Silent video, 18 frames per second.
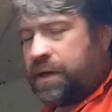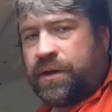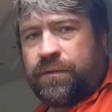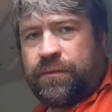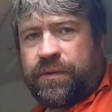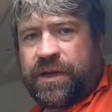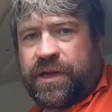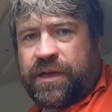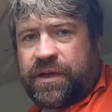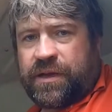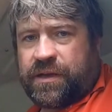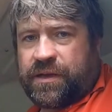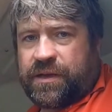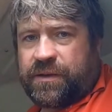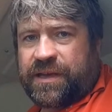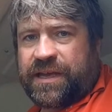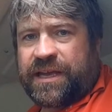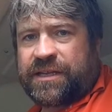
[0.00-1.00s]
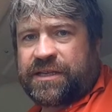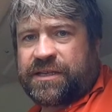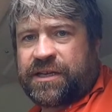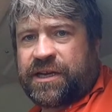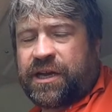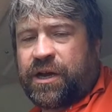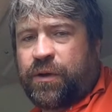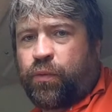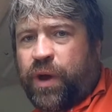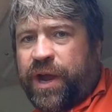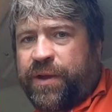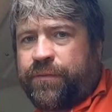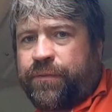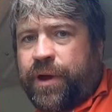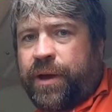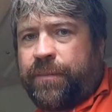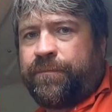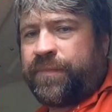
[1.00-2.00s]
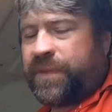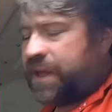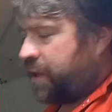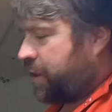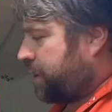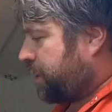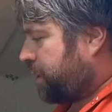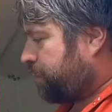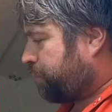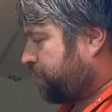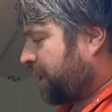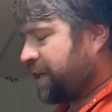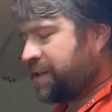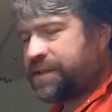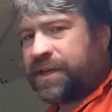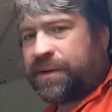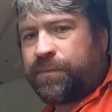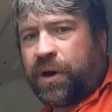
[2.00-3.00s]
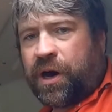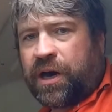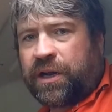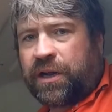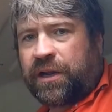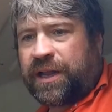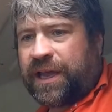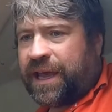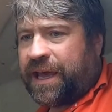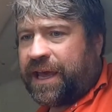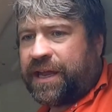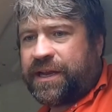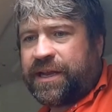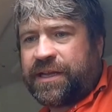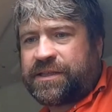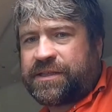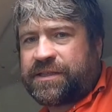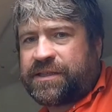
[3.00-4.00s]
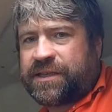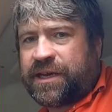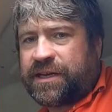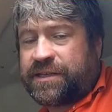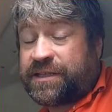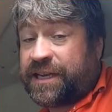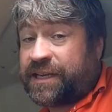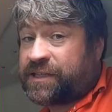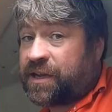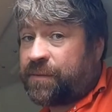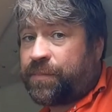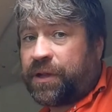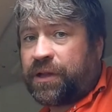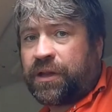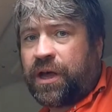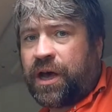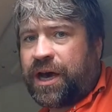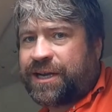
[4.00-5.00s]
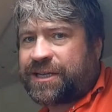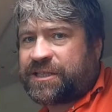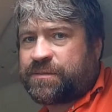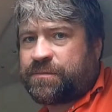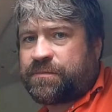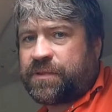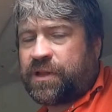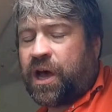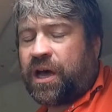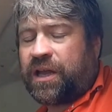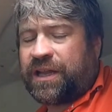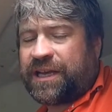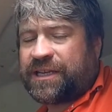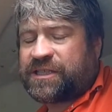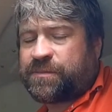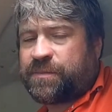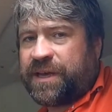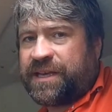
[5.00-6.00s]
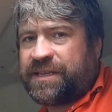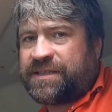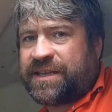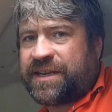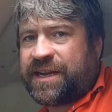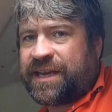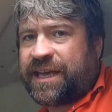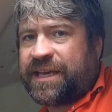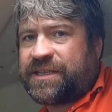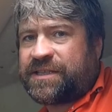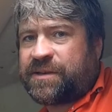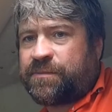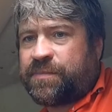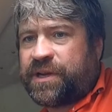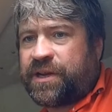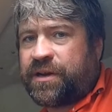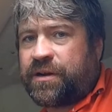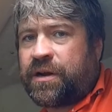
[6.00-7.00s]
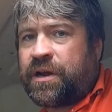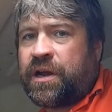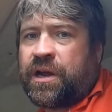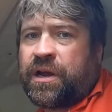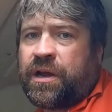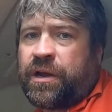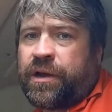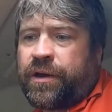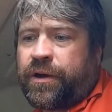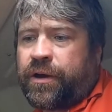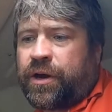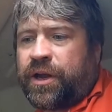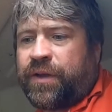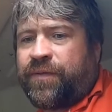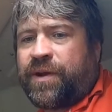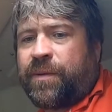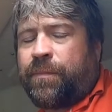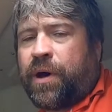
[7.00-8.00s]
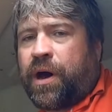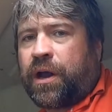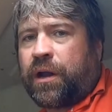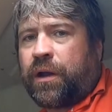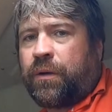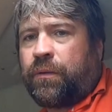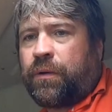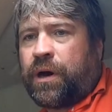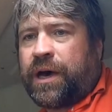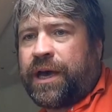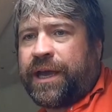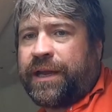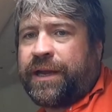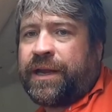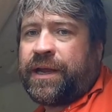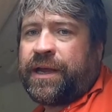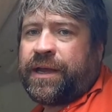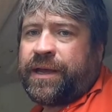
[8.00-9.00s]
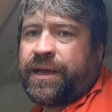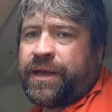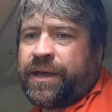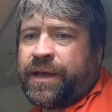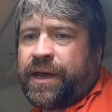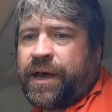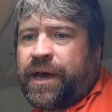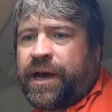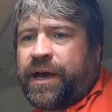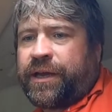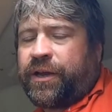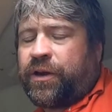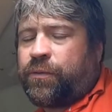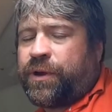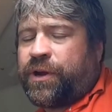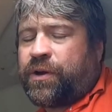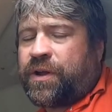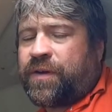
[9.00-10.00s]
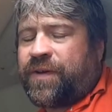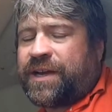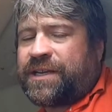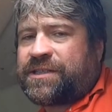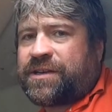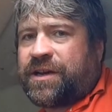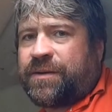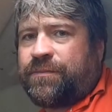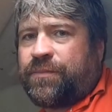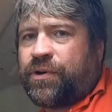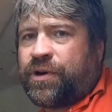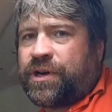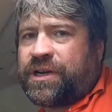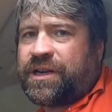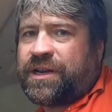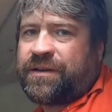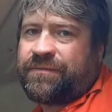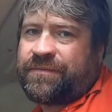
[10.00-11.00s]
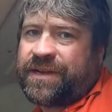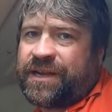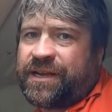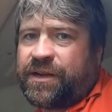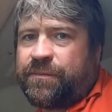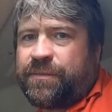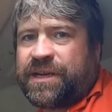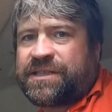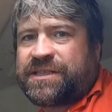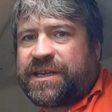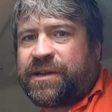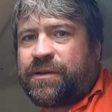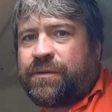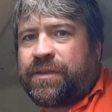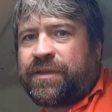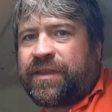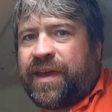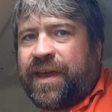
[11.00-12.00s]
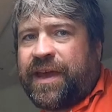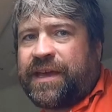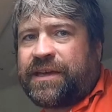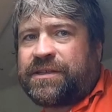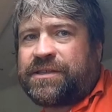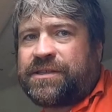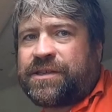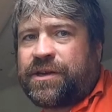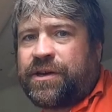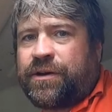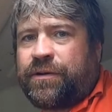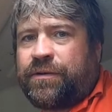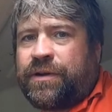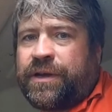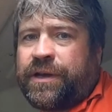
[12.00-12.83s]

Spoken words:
We get white rum in a plastic bottle, and it takes up a lot less space than a case of beer or even a bottle of wine. We don't have ice on board, and you're mixing it with Tang, so